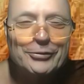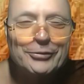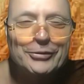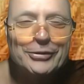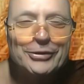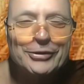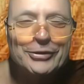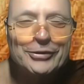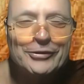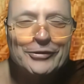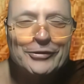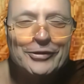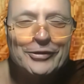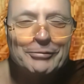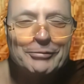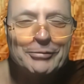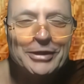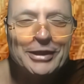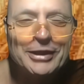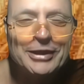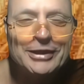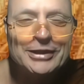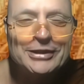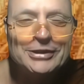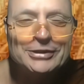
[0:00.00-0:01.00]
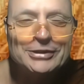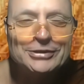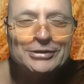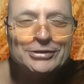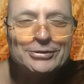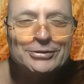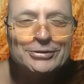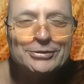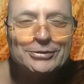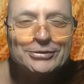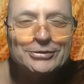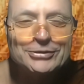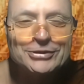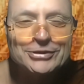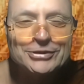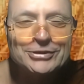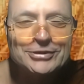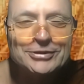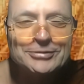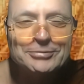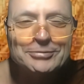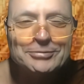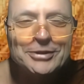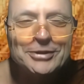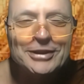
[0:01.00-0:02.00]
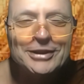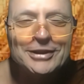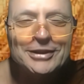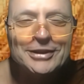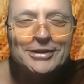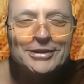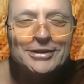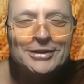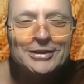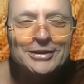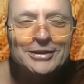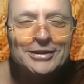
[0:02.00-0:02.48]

world of the Pali discourses by